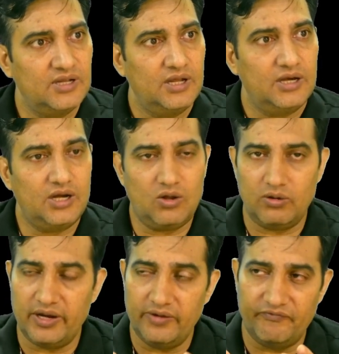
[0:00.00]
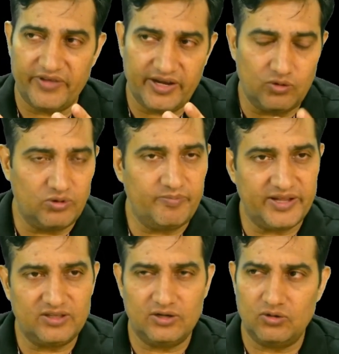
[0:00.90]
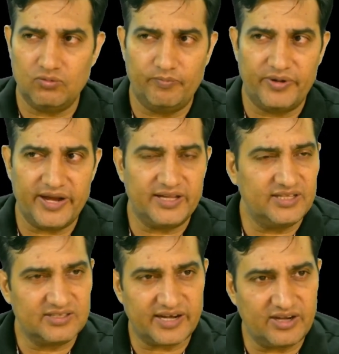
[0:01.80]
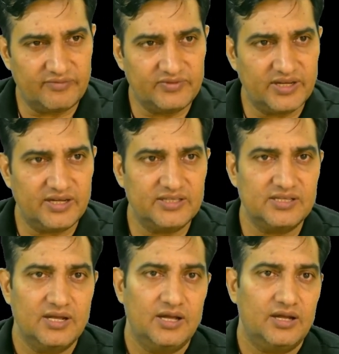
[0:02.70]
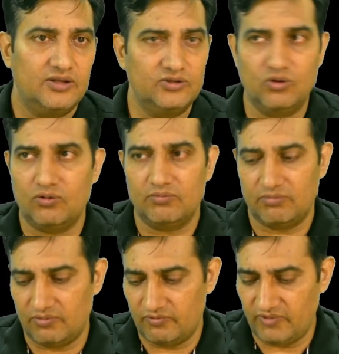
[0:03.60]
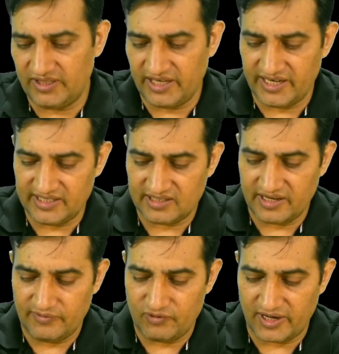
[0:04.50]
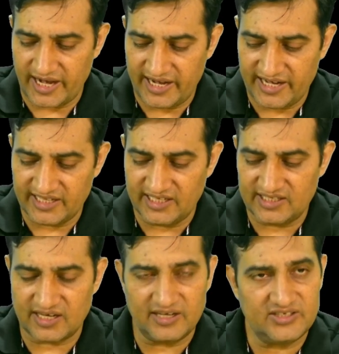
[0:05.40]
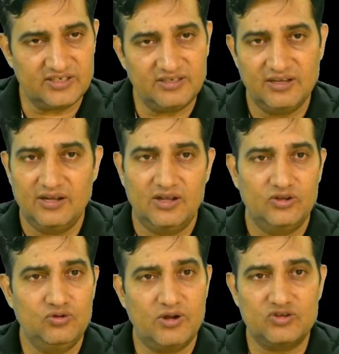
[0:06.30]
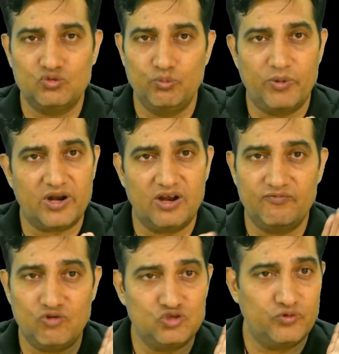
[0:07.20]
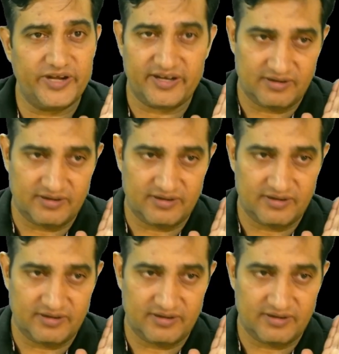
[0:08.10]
Now a very good method to break this kind of thing is, one thing is, if you are landing in this condition, you are super unfortunate,